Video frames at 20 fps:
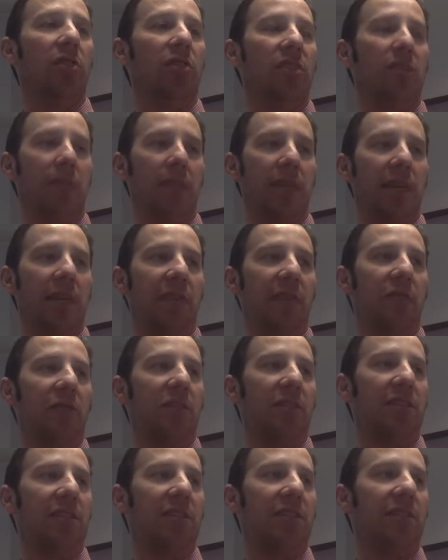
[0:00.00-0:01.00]
of some of the
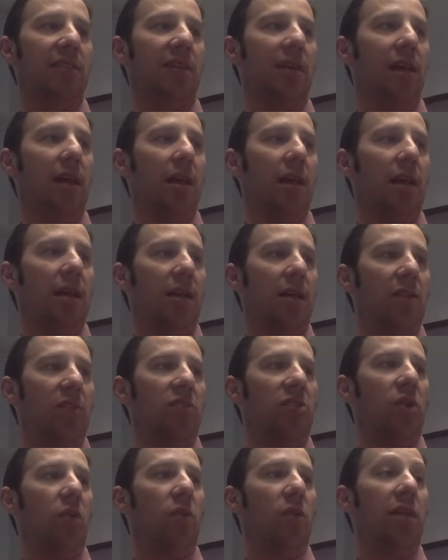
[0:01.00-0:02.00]
differences.
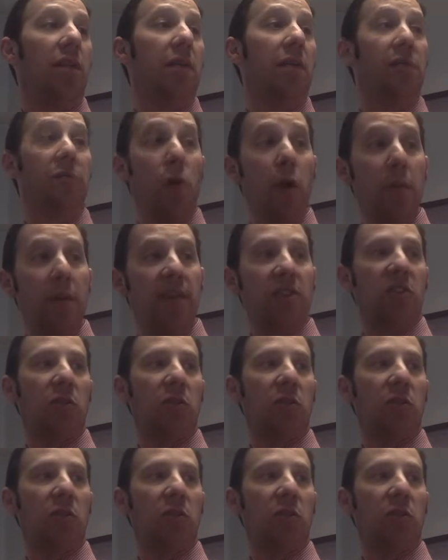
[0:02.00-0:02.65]
So with an informative